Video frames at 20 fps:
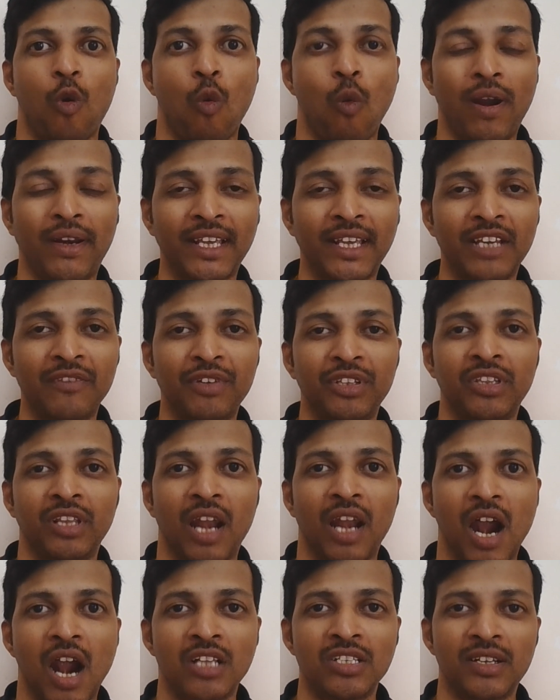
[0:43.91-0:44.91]
working with
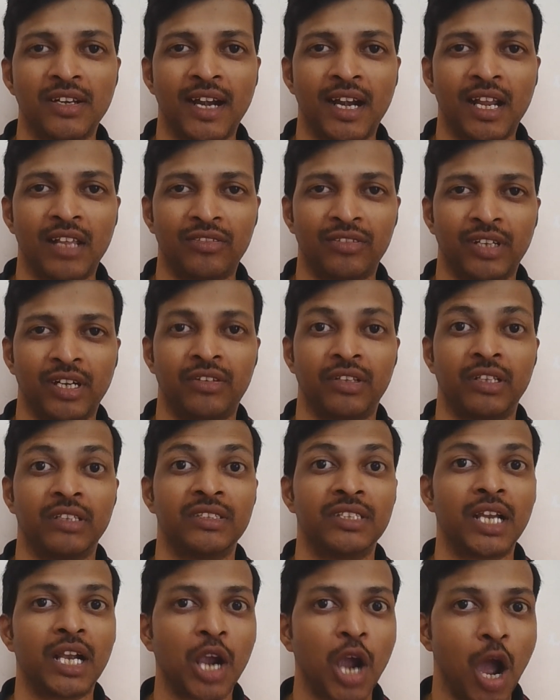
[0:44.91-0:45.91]
large datasets
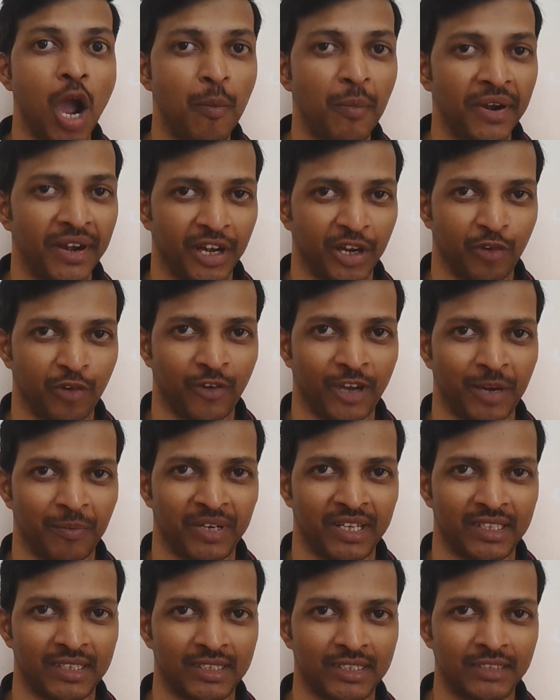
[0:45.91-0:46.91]
is a common
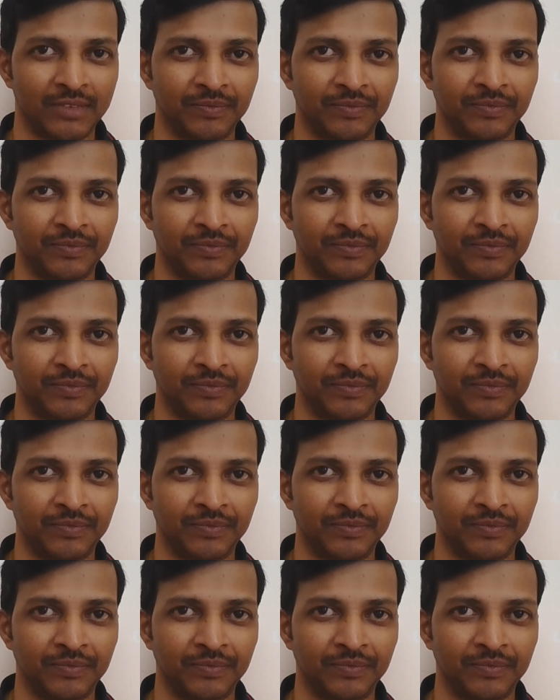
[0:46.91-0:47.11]
requirement.